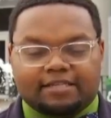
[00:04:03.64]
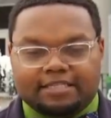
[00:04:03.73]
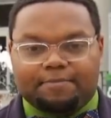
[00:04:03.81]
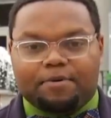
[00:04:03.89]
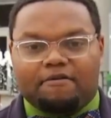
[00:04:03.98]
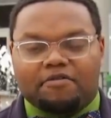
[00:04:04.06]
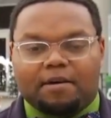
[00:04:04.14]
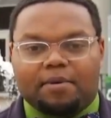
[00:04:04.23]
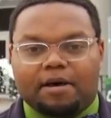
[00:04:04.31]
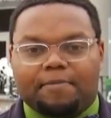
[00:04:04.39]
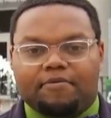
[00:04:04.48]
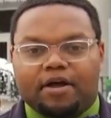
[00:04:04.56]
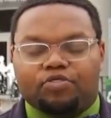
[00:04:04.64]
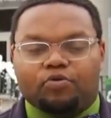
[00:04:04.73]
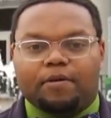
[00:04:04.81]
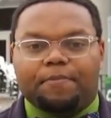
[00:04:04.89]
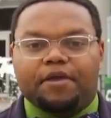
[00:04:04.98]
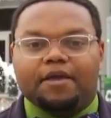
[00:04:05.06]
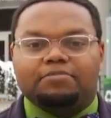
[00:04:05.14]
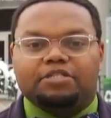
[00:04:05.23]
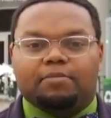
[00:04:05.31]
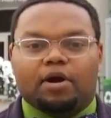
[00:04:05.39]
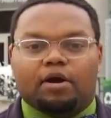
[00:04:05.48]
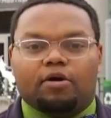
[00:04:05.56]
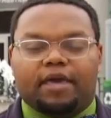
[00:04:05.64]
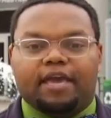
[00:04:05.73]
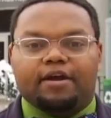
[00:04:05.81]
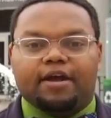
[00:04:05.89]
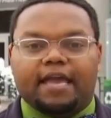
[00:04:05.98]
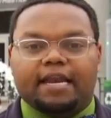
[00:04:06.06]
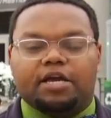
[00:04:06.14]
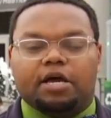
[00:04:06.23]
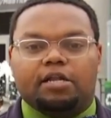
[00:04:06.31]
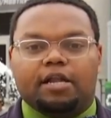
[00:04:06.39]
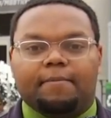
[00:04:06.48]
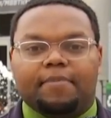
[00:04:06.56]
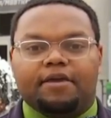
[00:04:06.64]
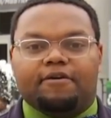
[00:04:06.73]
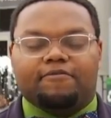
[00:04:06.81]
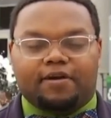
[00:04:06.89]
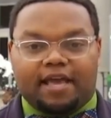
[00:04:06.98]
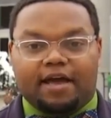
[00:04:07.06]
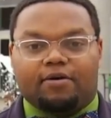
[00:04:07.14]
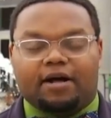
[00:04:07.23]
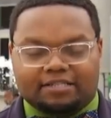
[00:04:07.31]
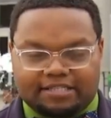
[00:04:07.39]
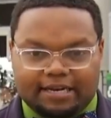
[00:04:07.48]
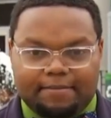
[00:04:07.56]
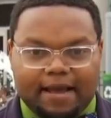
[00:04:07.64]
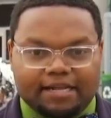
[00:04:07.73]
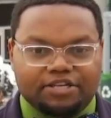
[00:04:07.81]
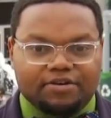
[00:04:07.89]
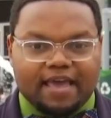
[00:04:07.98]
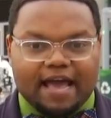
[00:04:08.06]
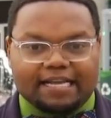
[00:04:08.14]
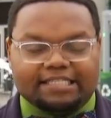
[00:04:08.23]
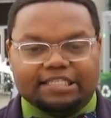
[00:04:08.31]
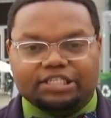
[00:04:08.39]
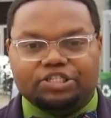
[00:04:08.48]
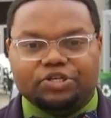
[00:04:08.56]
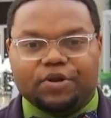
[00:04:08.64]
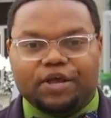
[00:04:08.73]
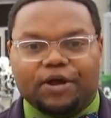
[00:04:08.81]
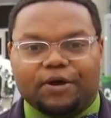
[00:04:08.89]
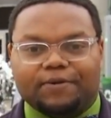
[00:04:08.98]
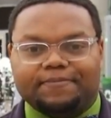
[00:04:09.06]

tip off coming up around 3 p.m. tomorrow here in Columbia. For now, I'll send it back to you guys in the studio.